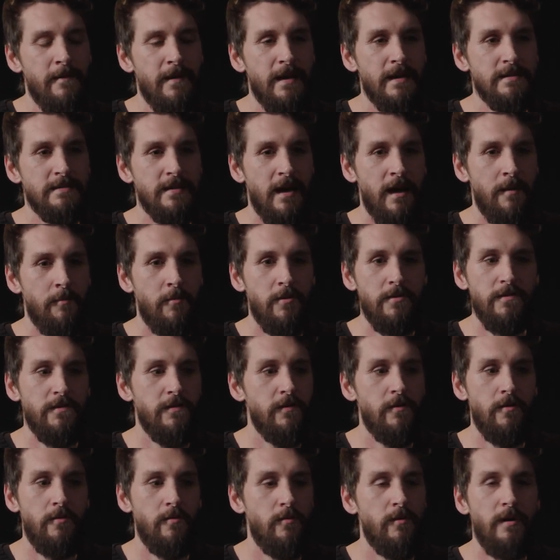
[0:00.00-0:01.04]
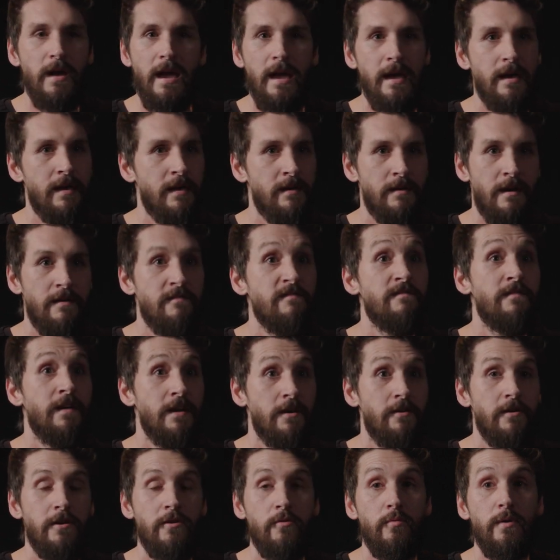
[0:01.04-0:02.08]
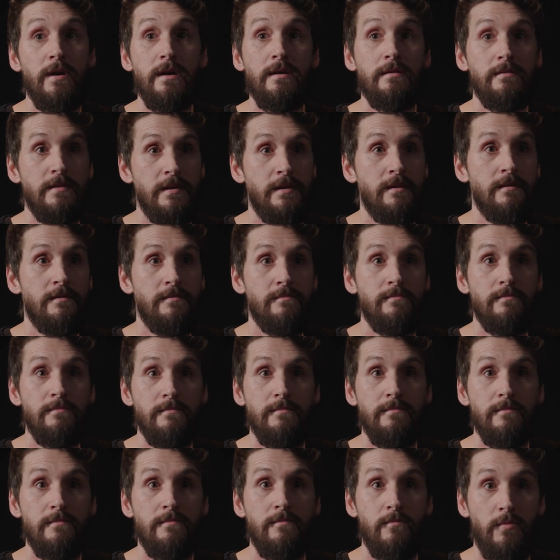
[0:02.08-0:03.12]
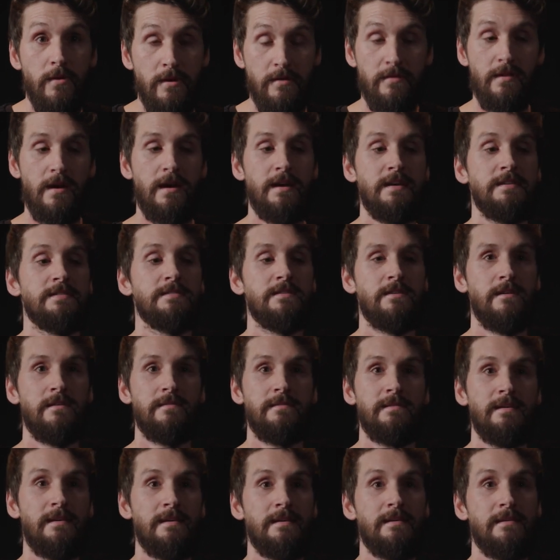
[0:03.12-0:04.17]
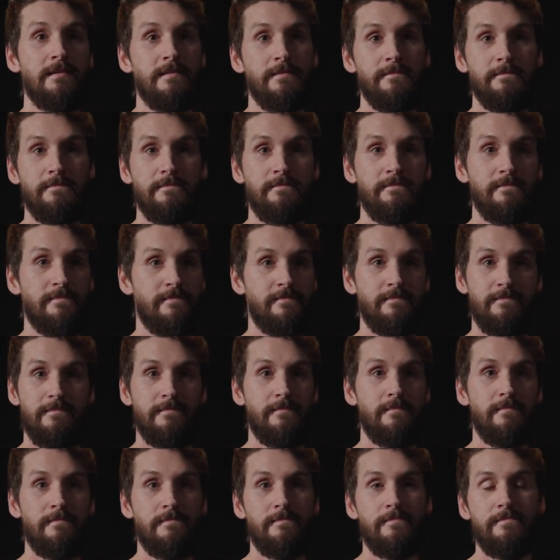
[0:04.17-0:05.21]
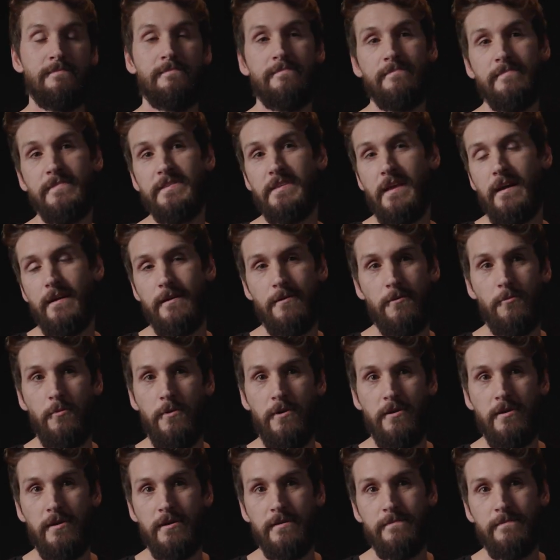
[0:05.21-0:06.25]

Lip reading: a time or two, and I very quickly realized, yeah, it's not gonna work.